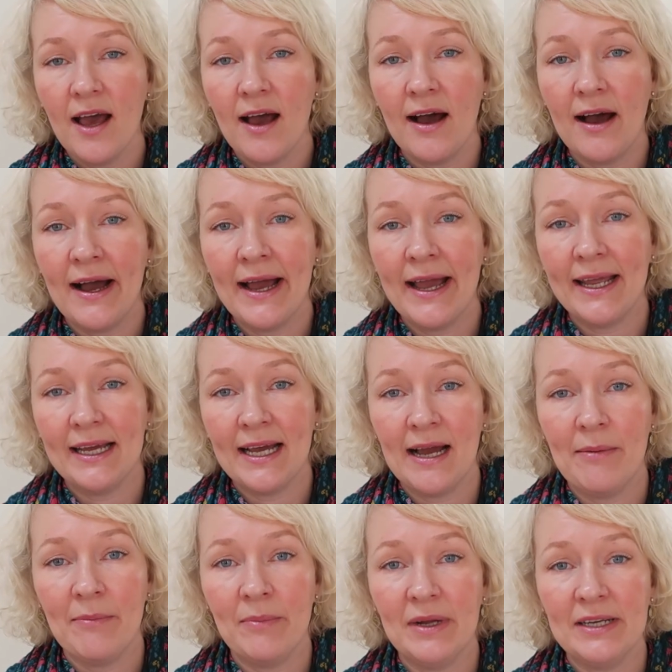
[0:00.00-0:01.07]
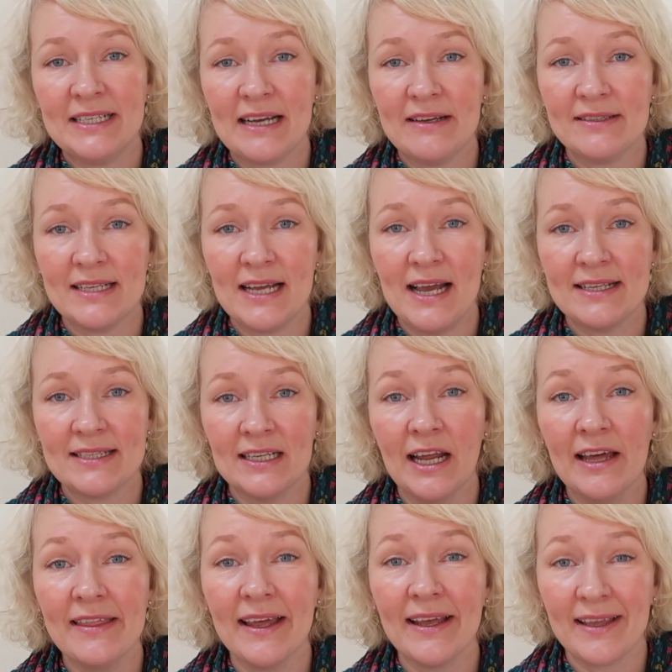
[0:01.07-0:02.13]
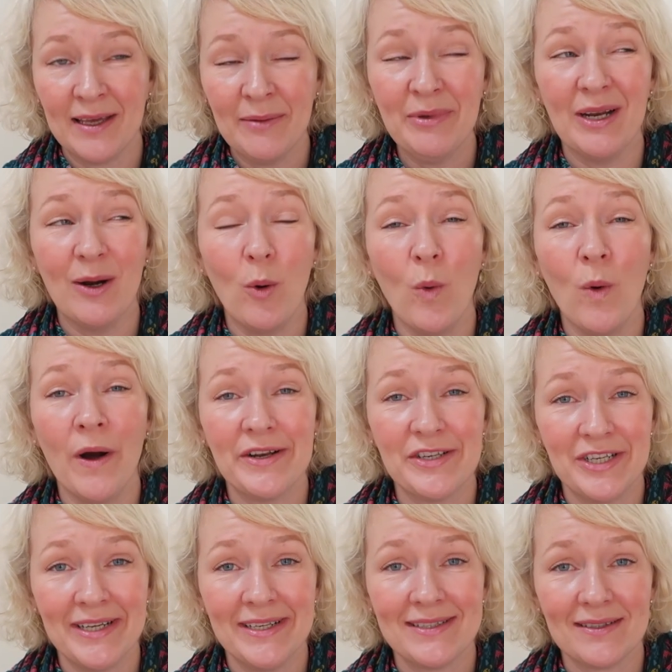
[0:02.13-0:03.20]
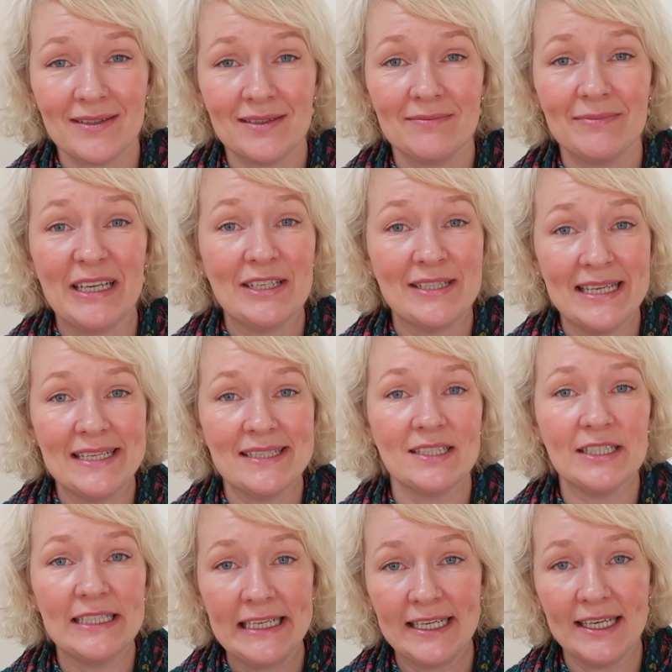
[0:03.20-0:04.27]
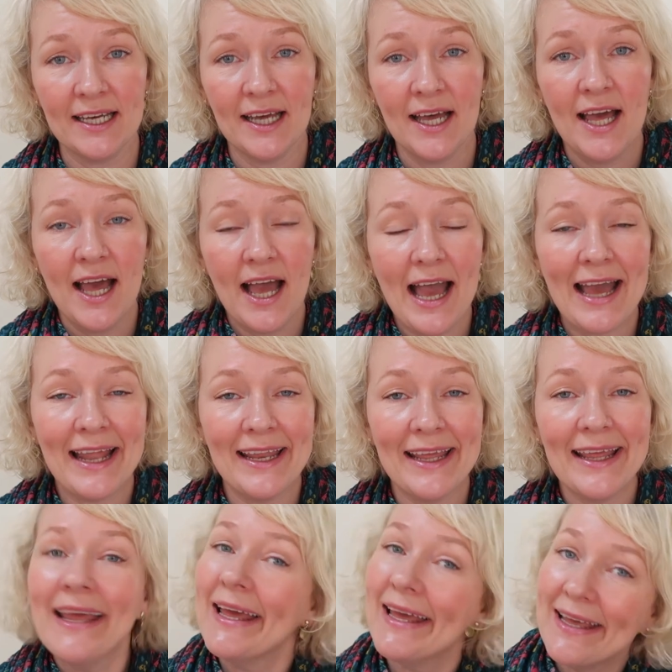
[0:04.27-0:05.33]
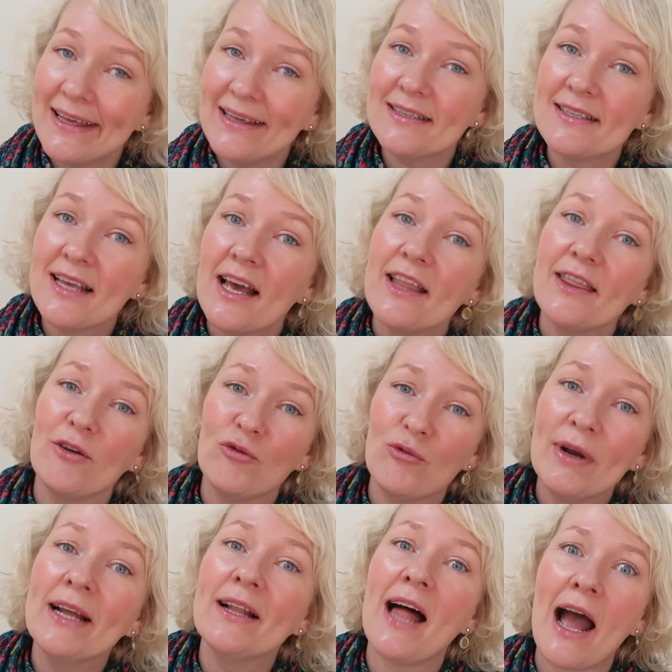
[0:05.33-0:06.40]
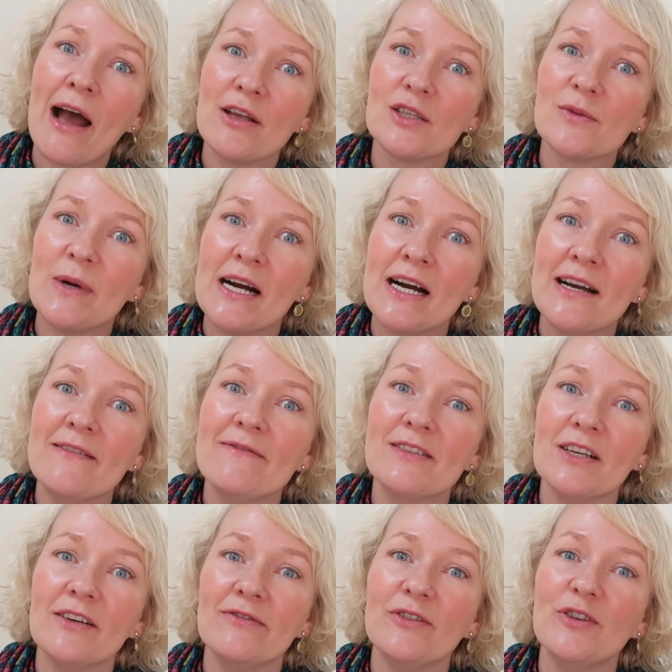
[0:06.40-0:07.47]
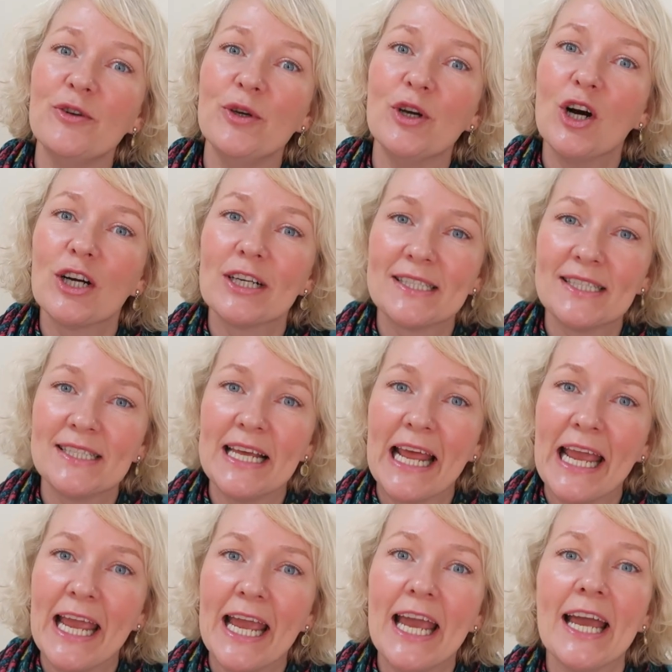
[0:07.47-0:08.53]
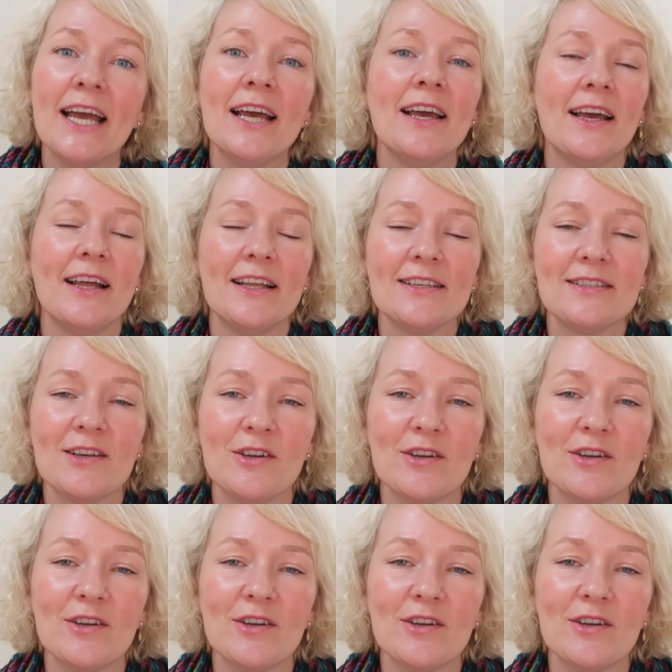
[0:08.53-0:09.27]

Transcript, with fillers: I am downstairs and I think I'm gonna watch it because he's not here and it is the real housewives of new york city and it's